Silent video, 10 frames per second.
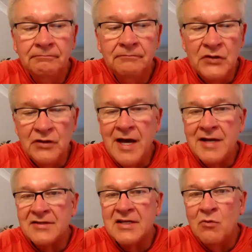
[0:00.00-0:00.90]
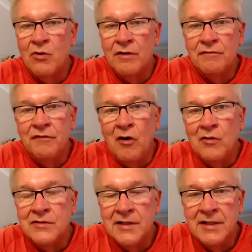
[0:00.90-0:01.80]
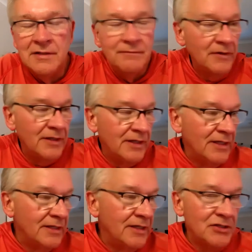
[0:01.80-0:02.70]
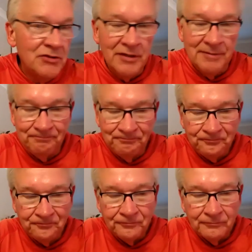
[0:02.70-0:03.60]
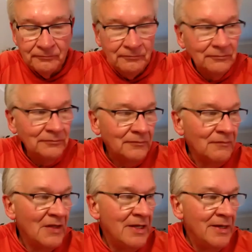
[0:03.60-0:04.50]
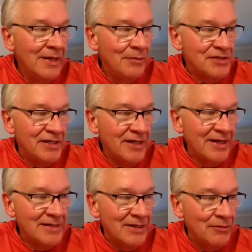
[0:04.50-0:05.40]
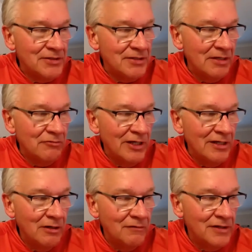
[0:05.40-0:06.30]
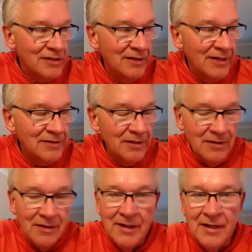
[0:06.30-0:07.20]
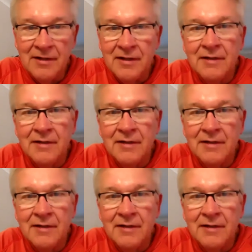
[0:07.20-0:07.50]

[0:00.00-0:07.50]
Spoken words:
you can kind of see where it falls in history. I was thinking as I was reading over this lesson, and